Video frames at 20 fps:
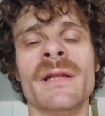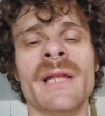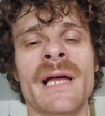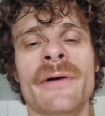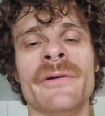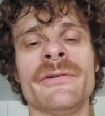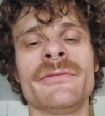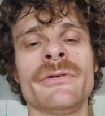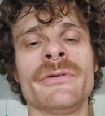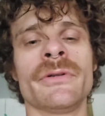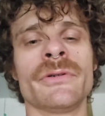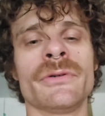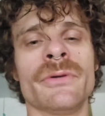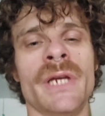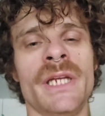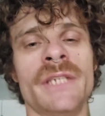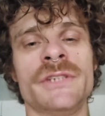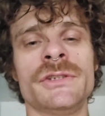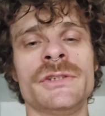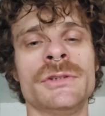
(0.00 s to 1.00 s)
allowing for the
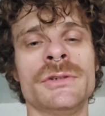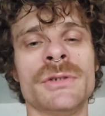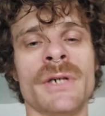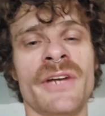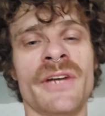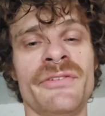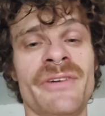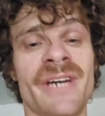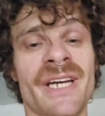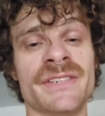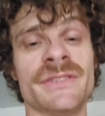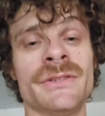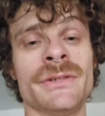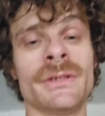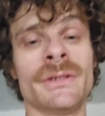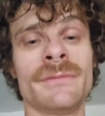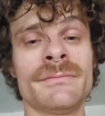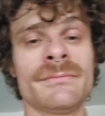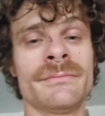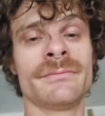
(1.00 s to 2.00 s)
grains to dry
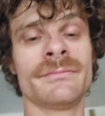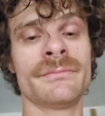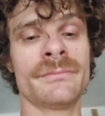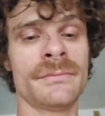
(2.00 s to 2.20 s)
faster.